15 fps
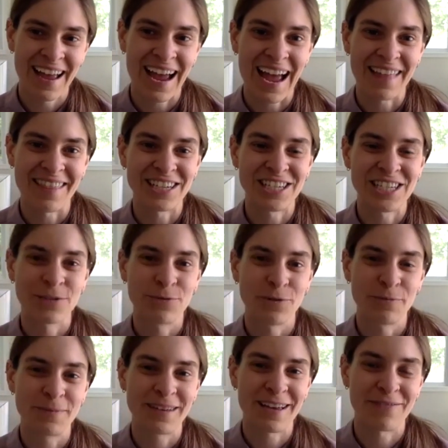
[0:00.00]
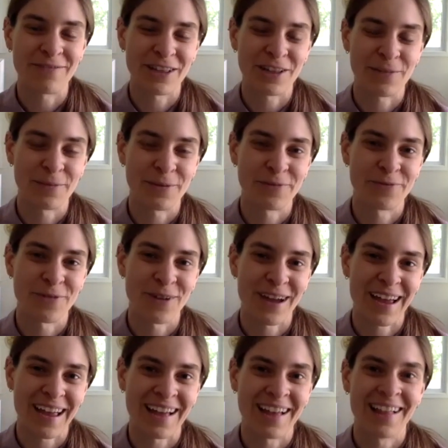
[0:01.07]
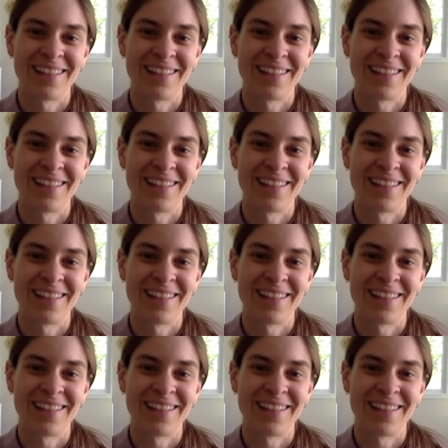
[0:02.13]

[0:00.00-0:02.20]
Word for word: and then she will be available for a